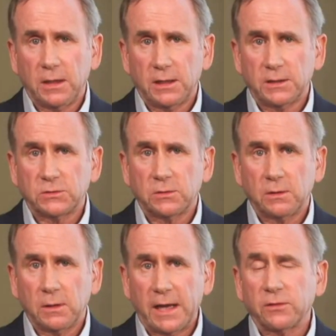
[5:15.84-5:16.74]

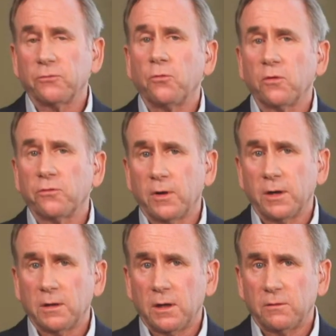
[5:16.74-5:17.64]
is at the
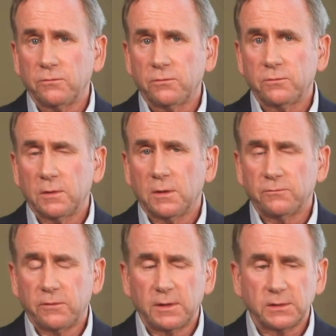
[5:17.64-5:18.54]
forefront of
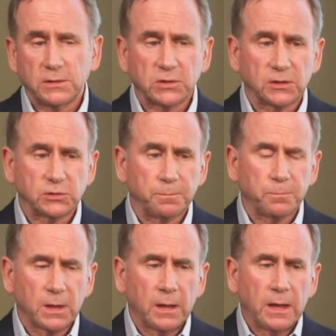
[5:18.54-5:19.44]
discussion.
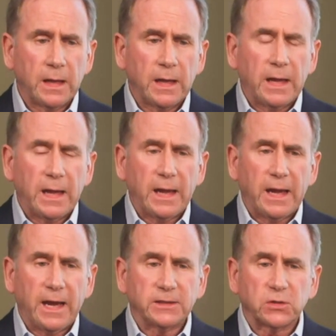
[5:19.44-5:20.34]

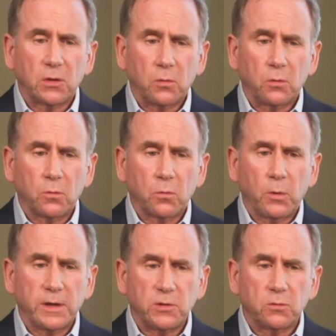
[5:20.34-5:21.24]
And so
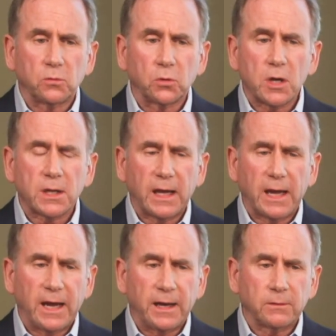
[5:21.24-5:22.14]
when you look
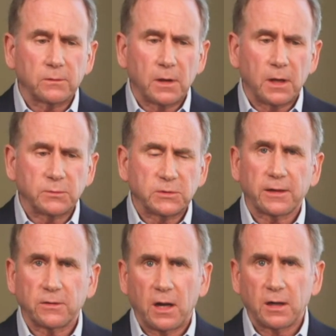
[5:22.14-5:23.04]
at
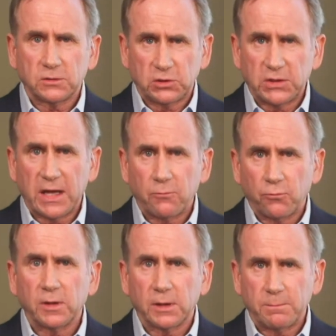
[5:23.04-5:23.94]
technologies that
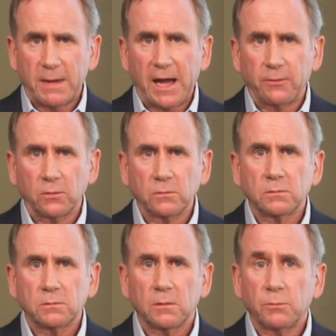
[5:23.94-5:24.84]
really matter,
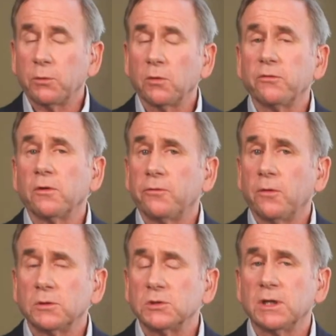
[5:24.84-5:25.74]
people are very
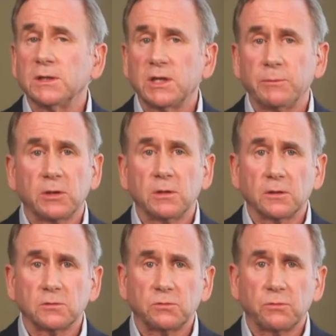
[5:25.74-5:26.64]
focused on
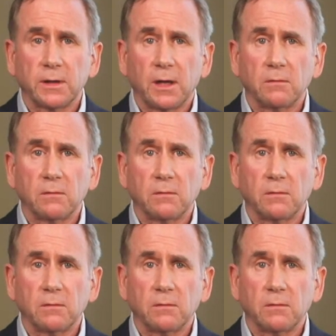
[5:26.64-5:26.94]
semiconductors right